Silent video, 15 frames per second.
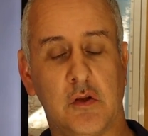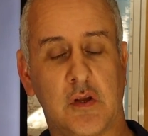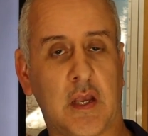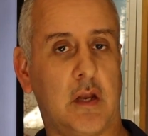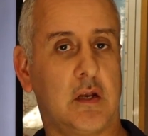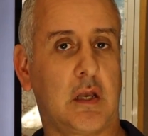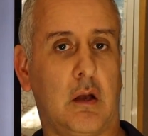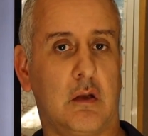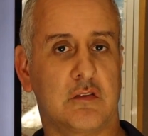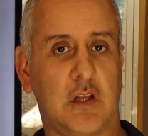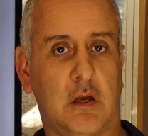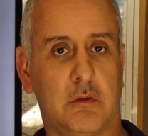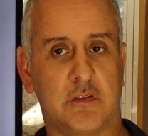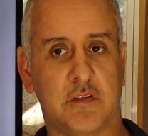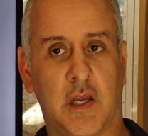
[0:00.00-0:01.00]
You can go as
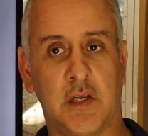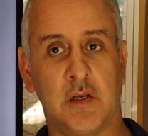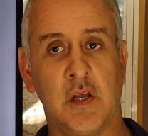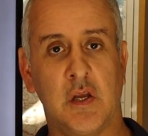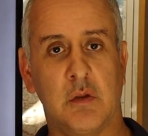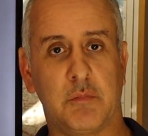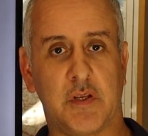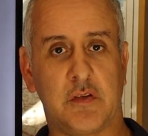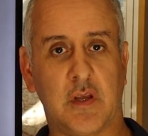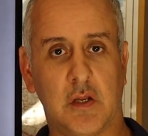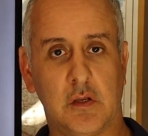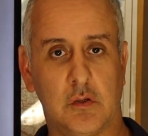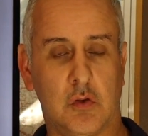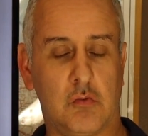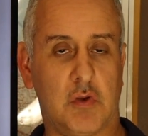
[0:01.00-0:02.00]
low as 8, but
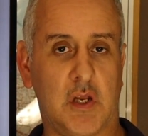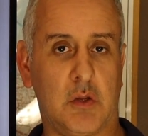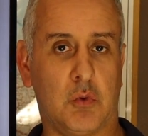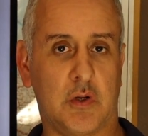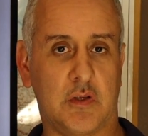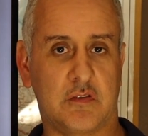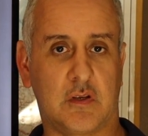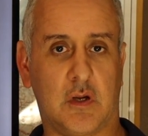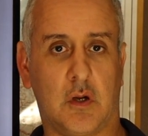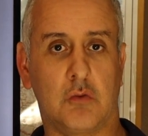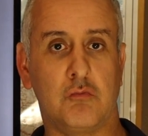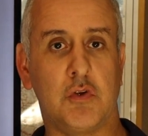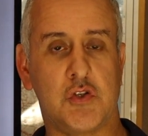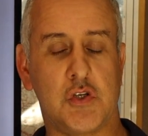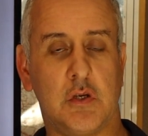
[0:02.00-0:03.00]
then you really want to start
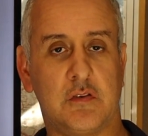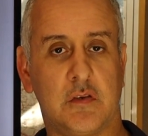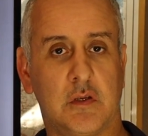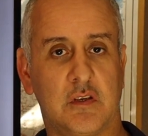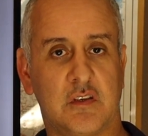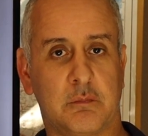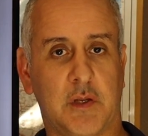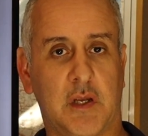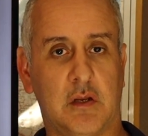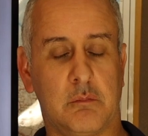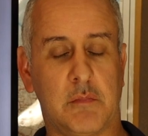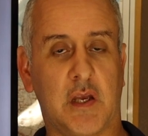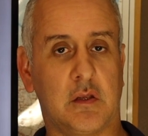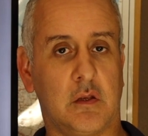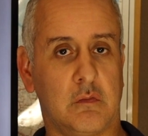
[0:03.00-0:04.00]
reducing your speed and
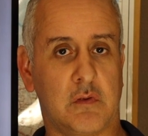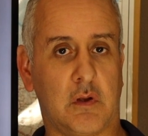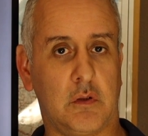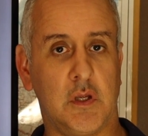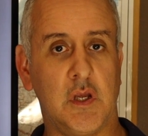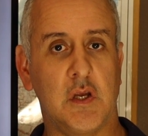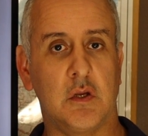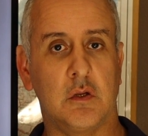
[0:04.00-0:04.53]
making very